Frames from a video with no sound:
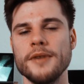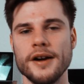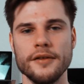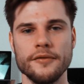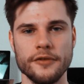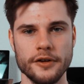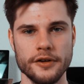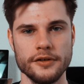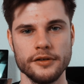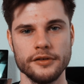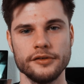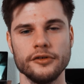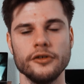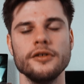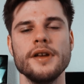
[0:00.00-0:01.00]
my
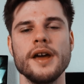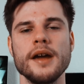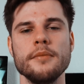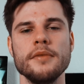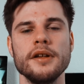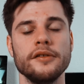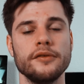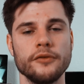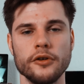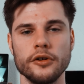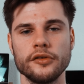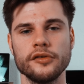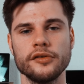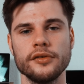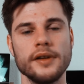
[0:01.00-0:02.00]
father's surname is
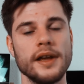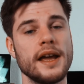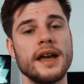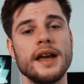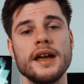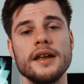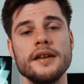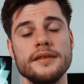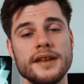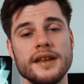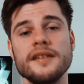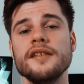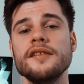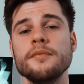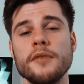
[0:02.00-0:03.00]
Foks and
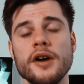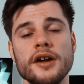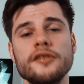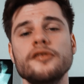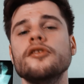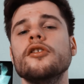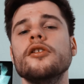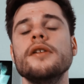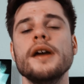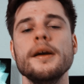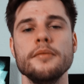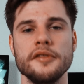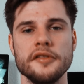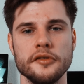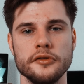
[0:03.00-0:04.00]
that is my
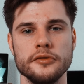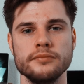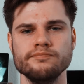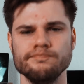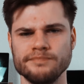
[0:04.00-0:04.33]
surname too.